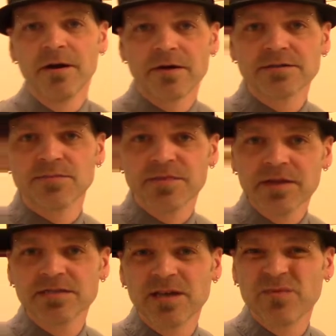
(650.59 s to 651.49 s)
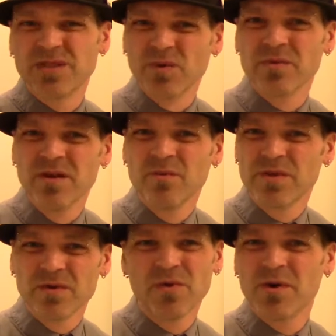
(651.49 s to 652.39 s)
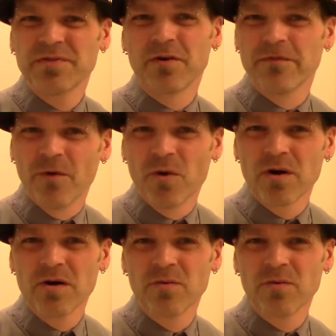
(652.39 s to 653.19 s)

are some things that we don't know what they're for,